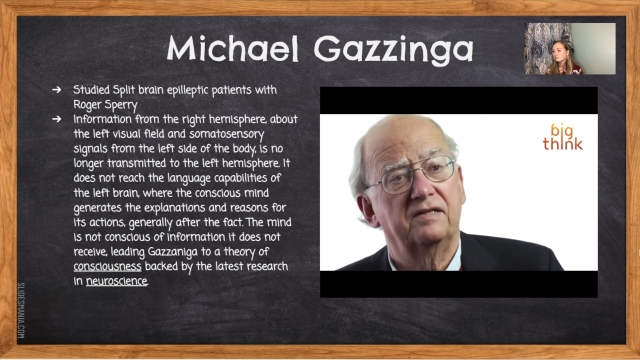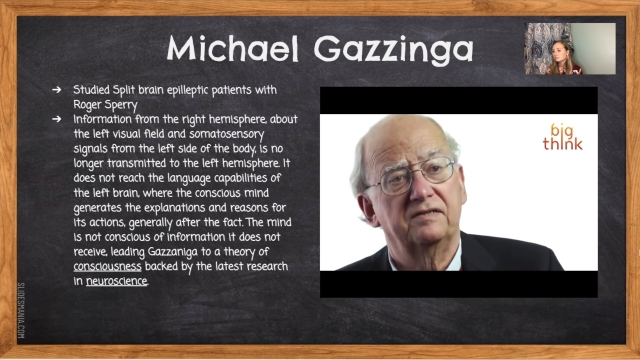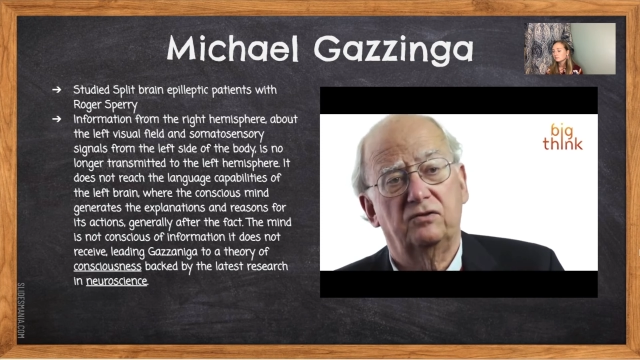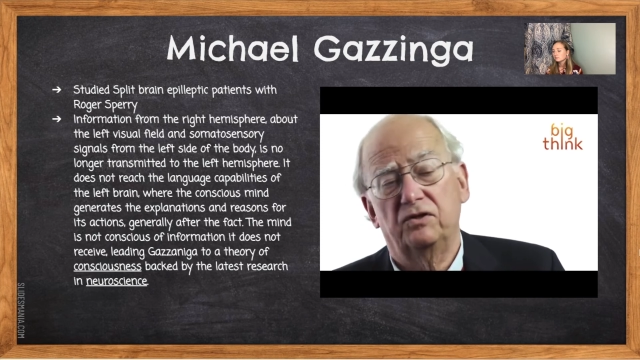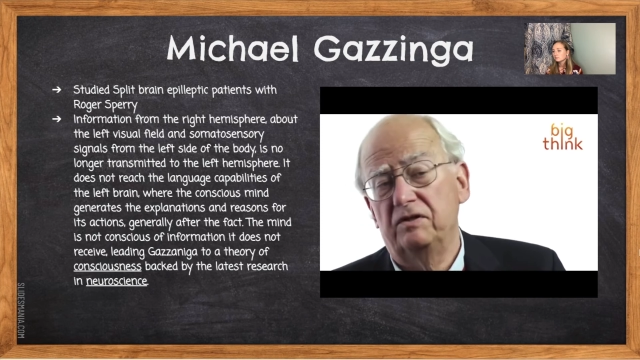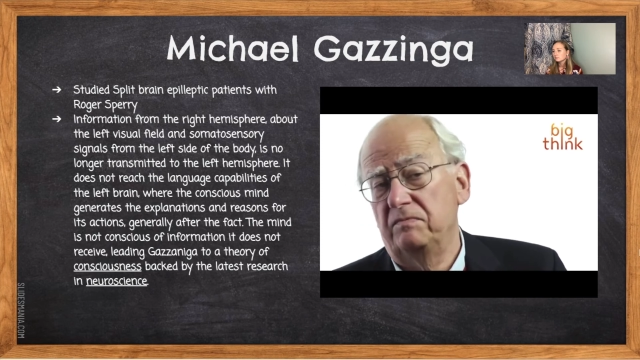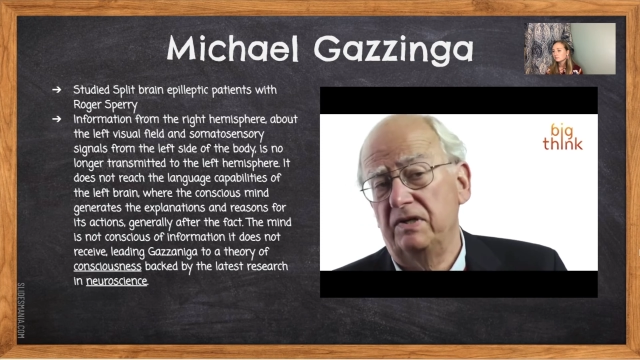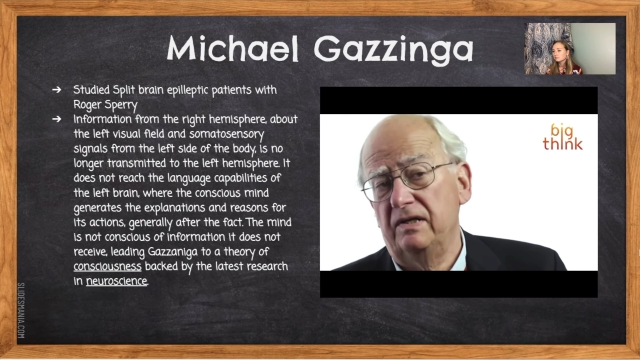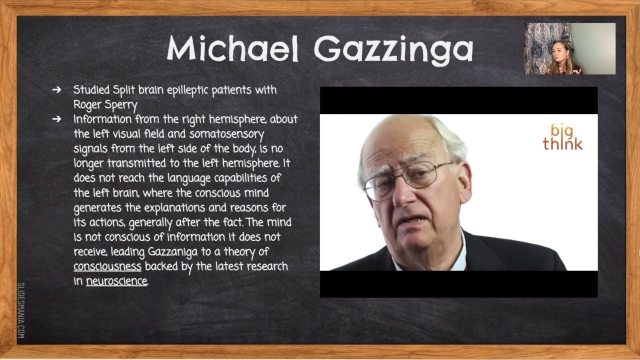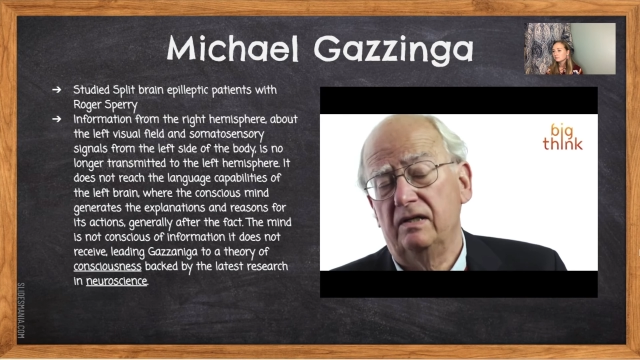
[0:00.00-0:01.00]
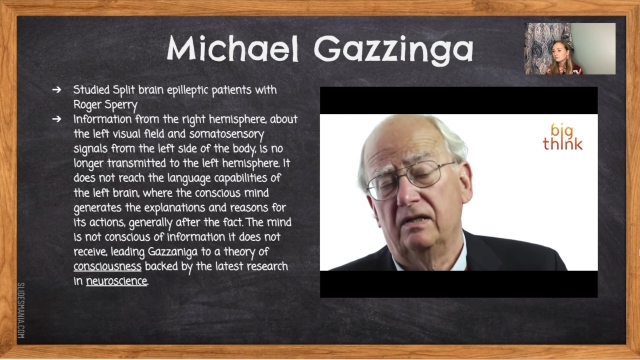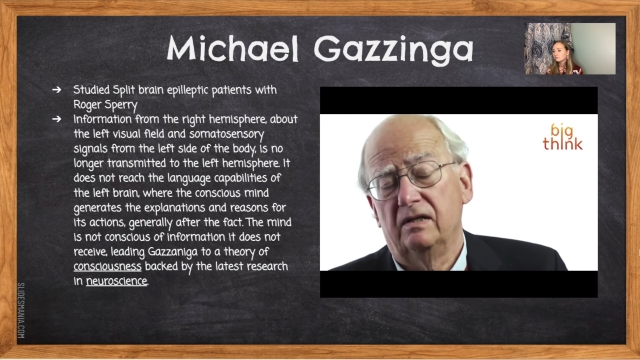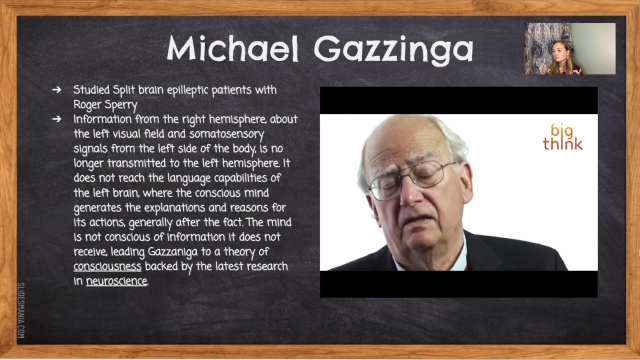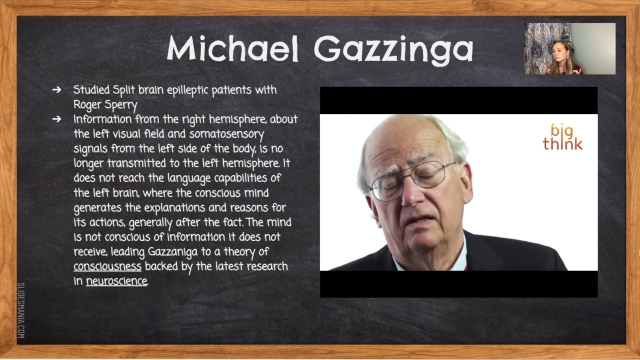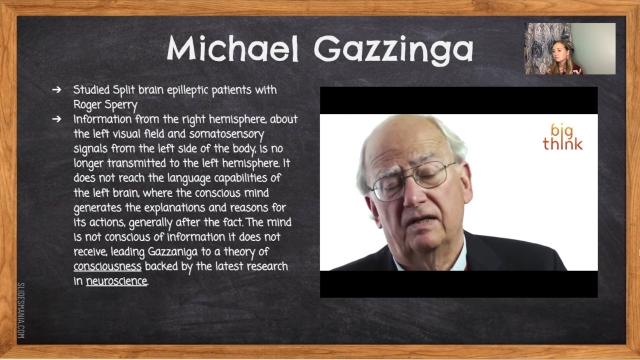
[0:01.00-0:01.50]
Could it be,
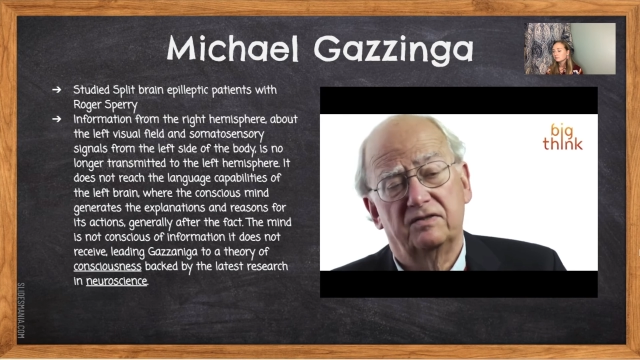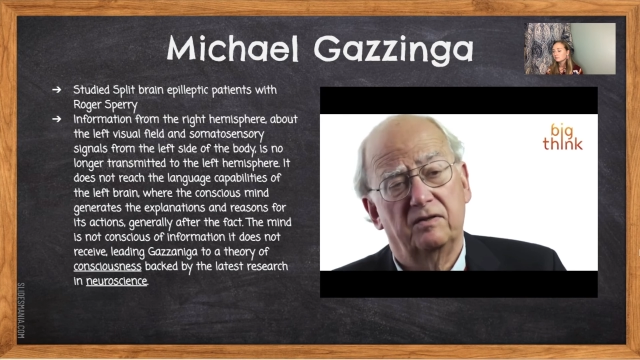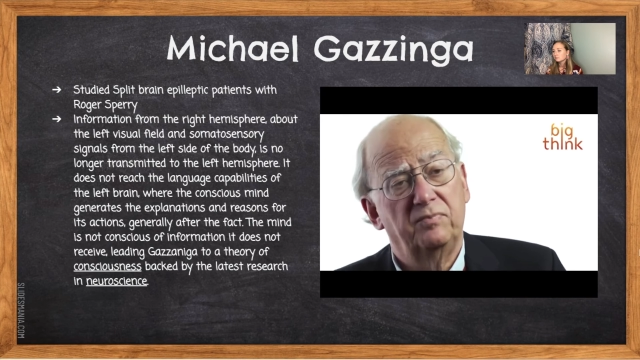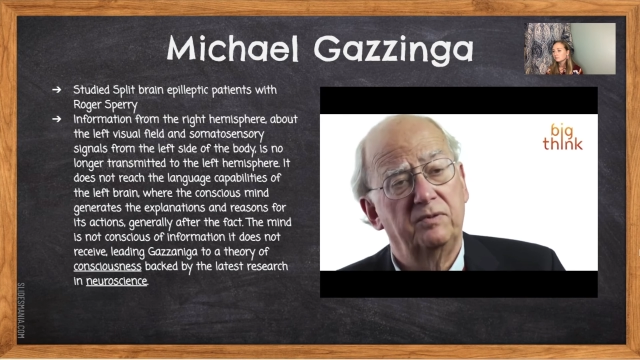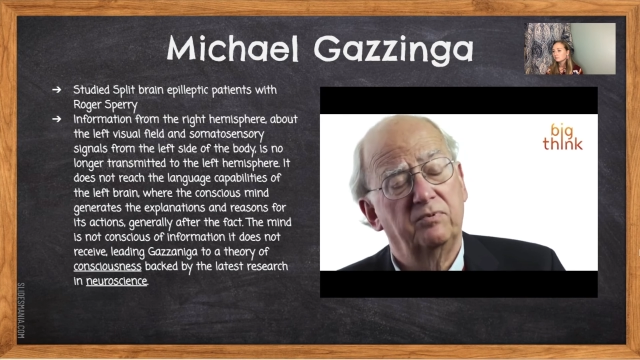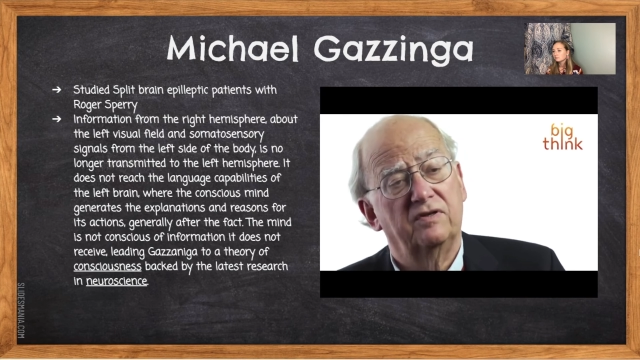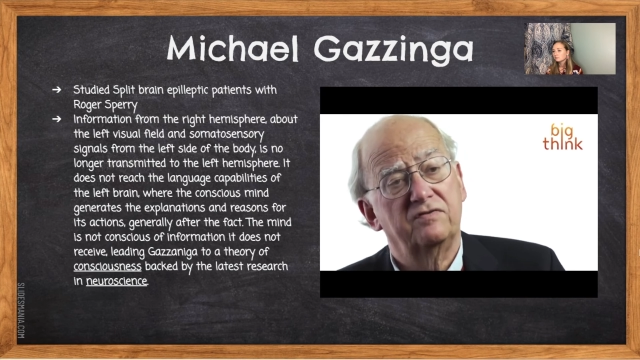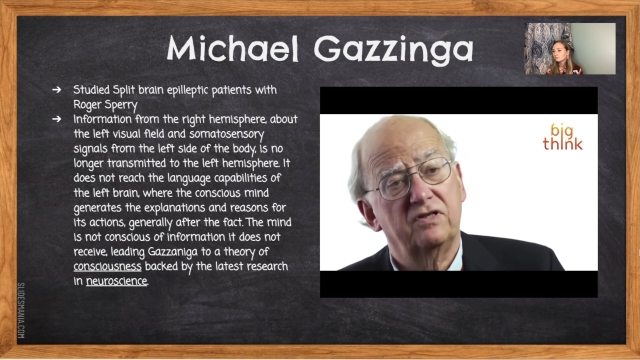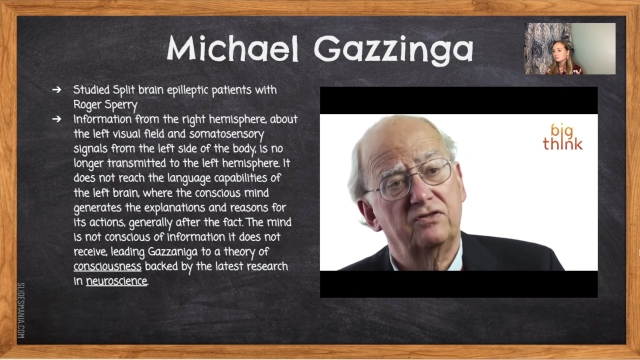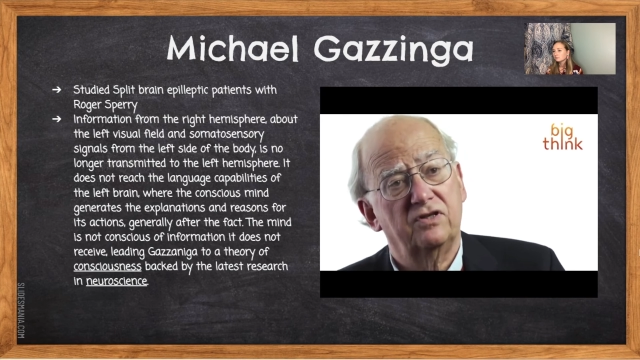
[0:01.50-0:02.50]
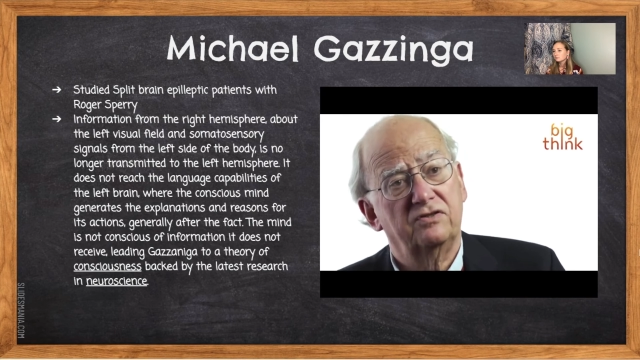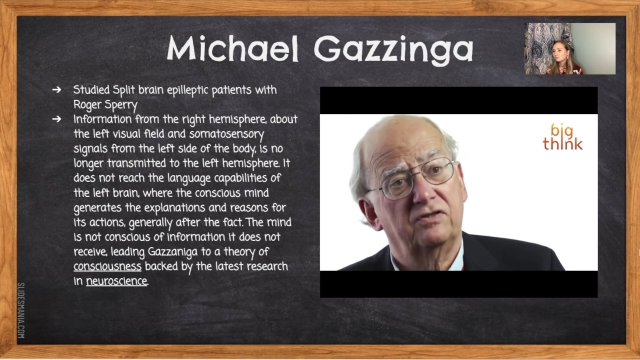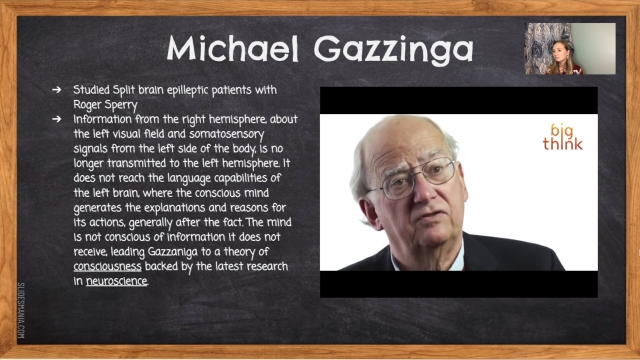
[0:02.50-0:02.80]
as some people have suggested,